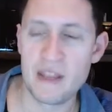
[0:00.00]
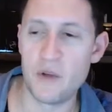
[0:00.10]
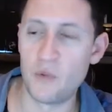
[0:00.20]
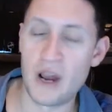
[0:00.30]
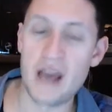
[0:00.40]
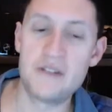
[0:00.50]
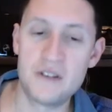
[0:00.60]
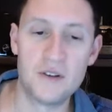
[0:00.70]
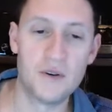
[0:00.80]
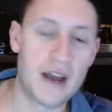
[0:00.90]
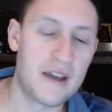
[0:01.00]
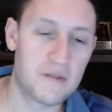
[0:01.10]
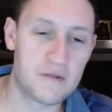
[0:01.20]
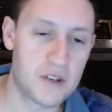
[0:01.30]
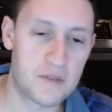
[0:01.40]
And what I do, I
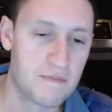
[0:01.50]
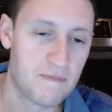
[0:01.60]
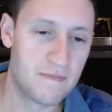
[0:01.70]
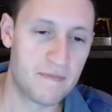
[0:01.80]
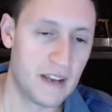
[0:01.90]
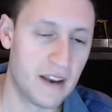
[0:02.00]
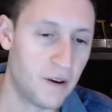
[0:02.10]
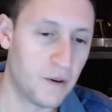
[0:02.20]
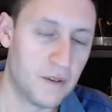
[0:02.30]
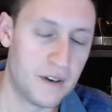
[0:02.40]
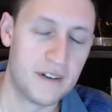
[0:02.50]
either just, you know,